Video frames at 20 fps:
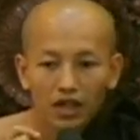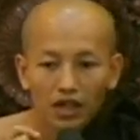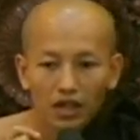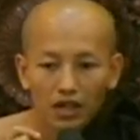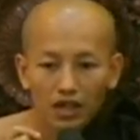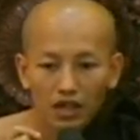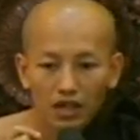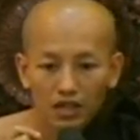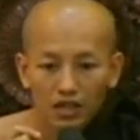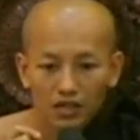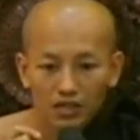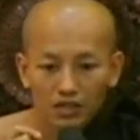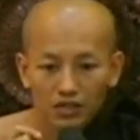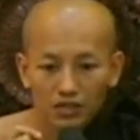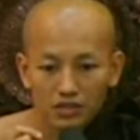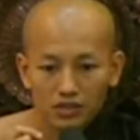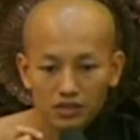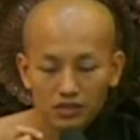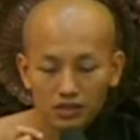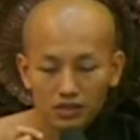and
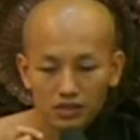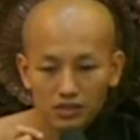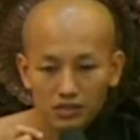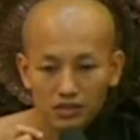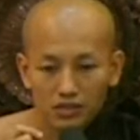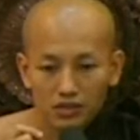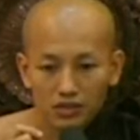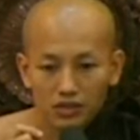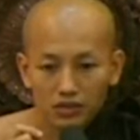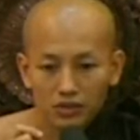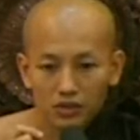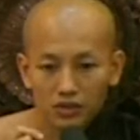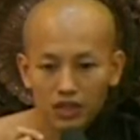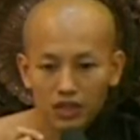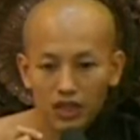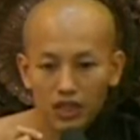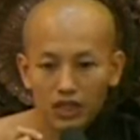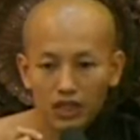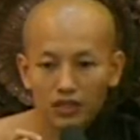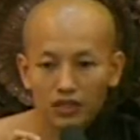you
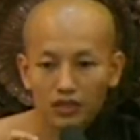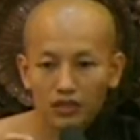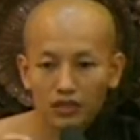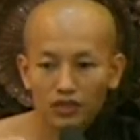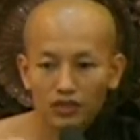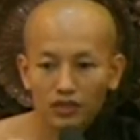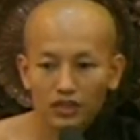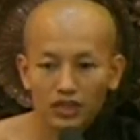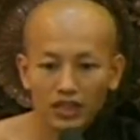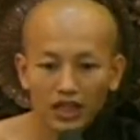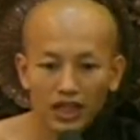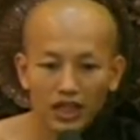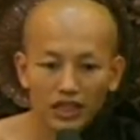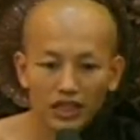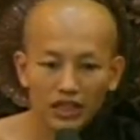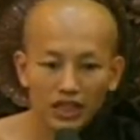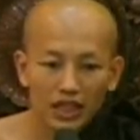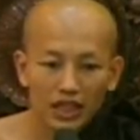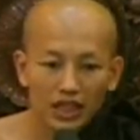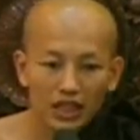can ignore the
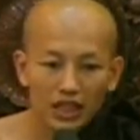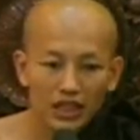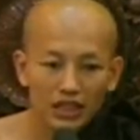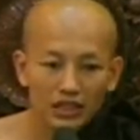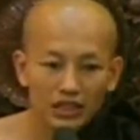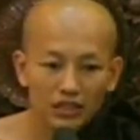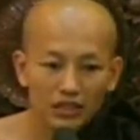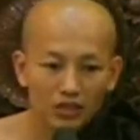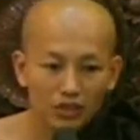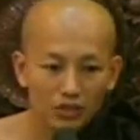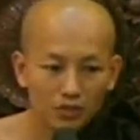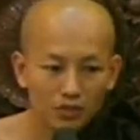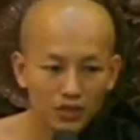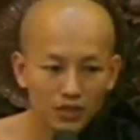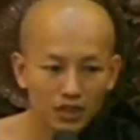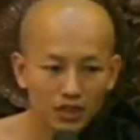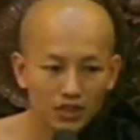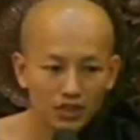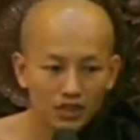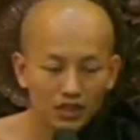other's
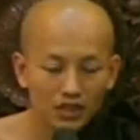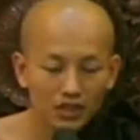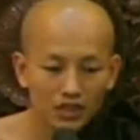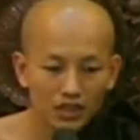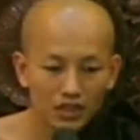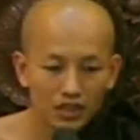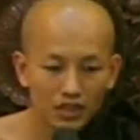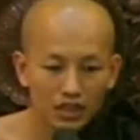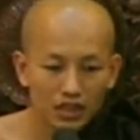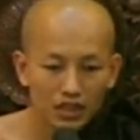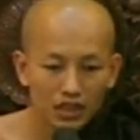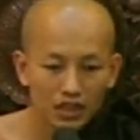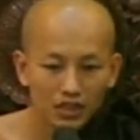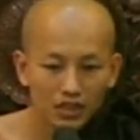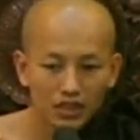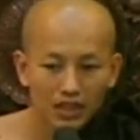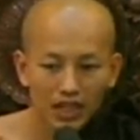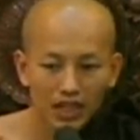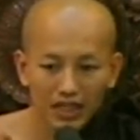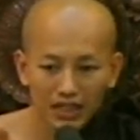object,
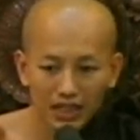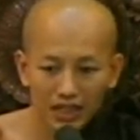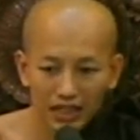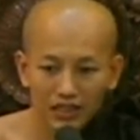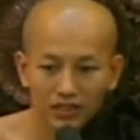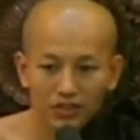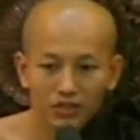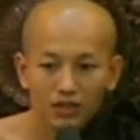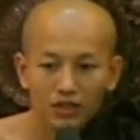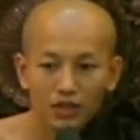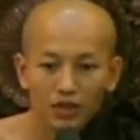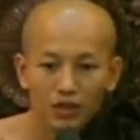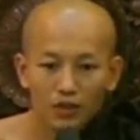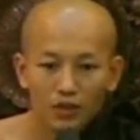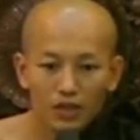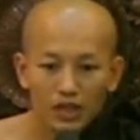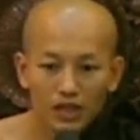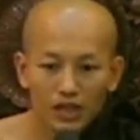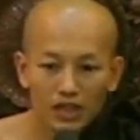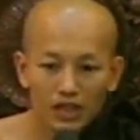the other's
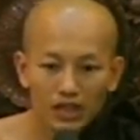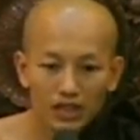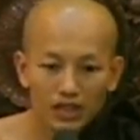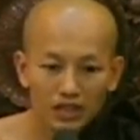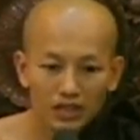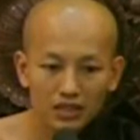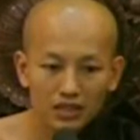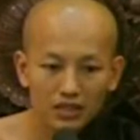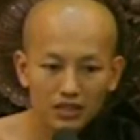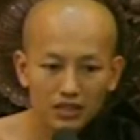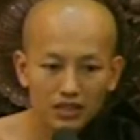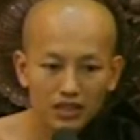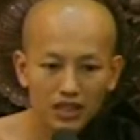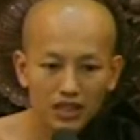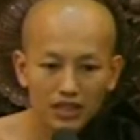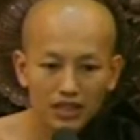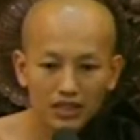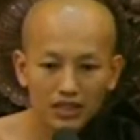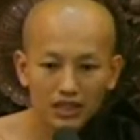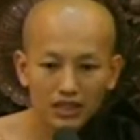word, the
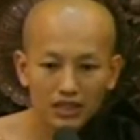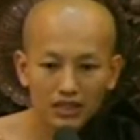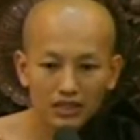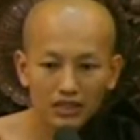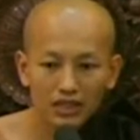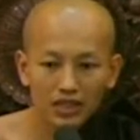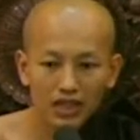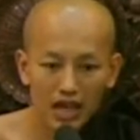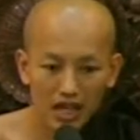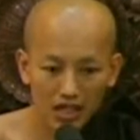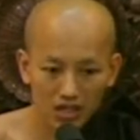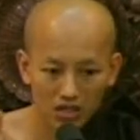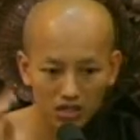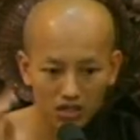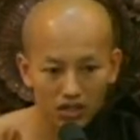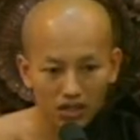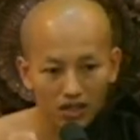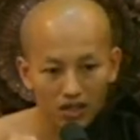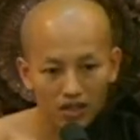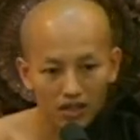other's
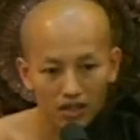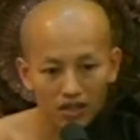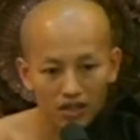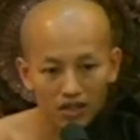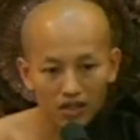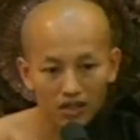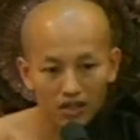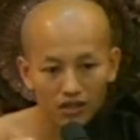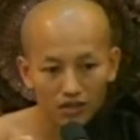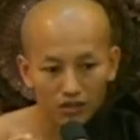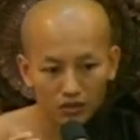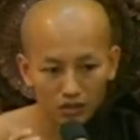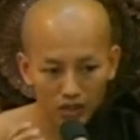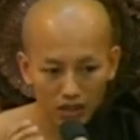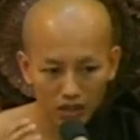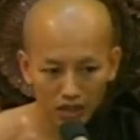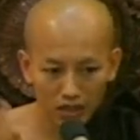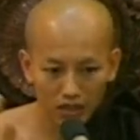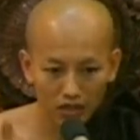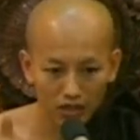action. You
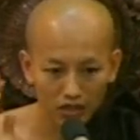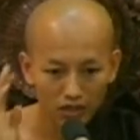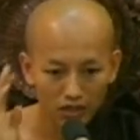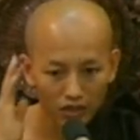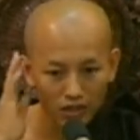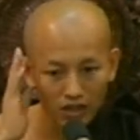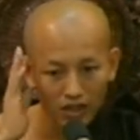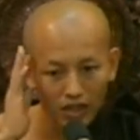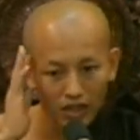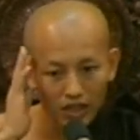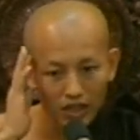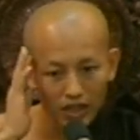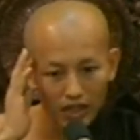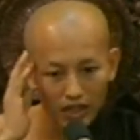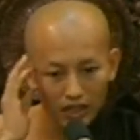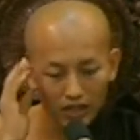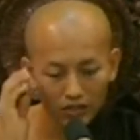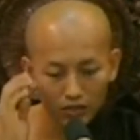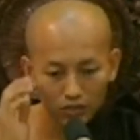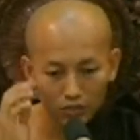can ignore.
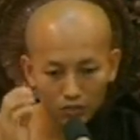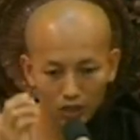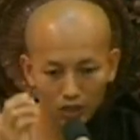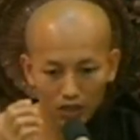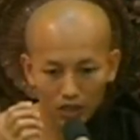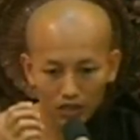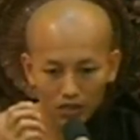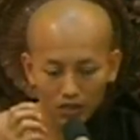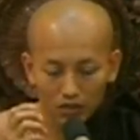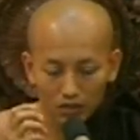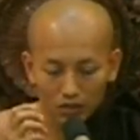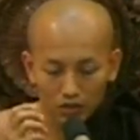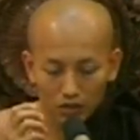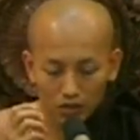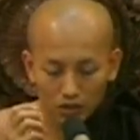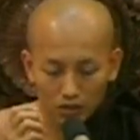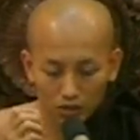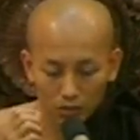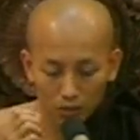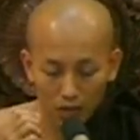And
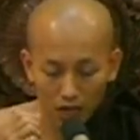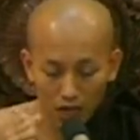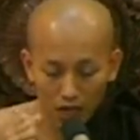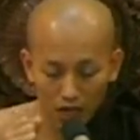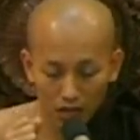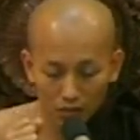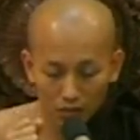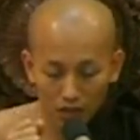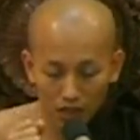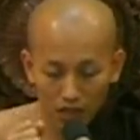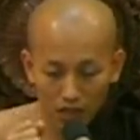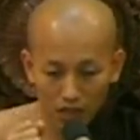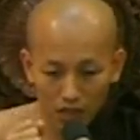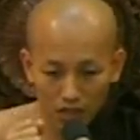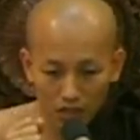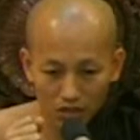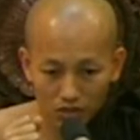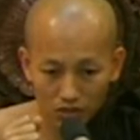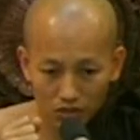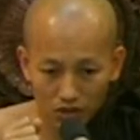your mind
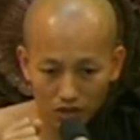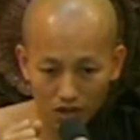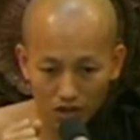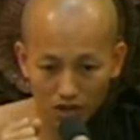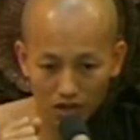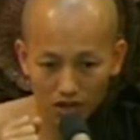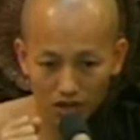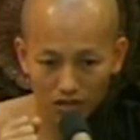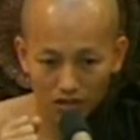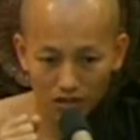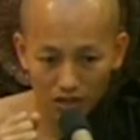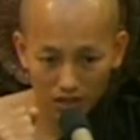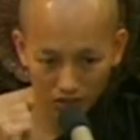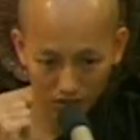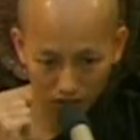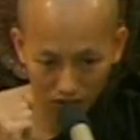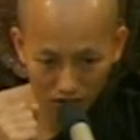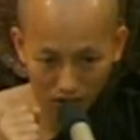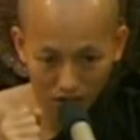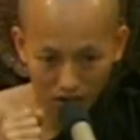becomes strong
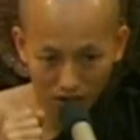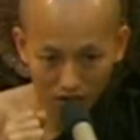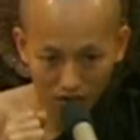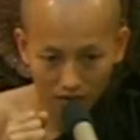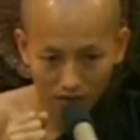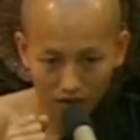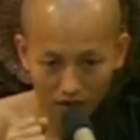and strong.